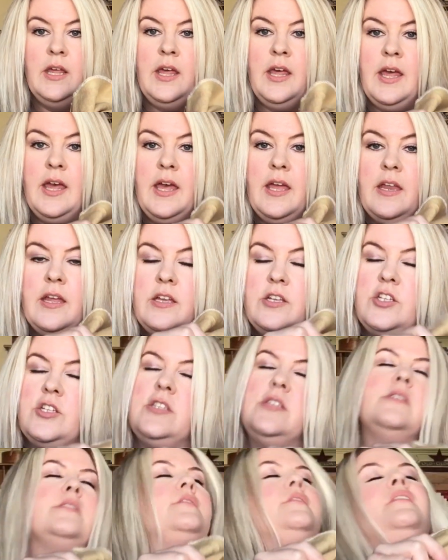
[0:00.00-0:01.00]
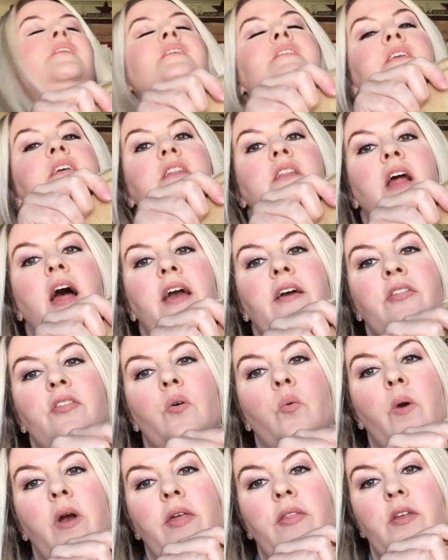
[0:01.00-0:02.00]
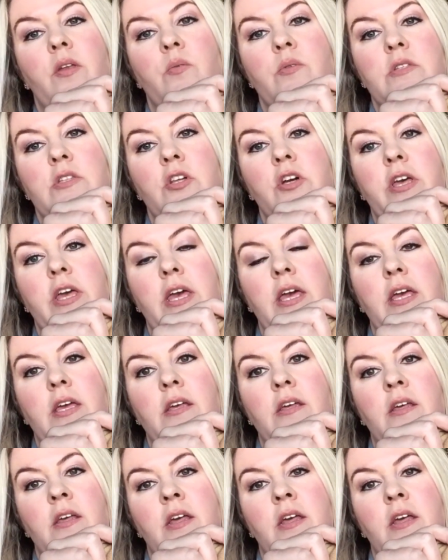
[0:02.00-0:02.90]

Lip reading: and I just didn't like the way that it was looking.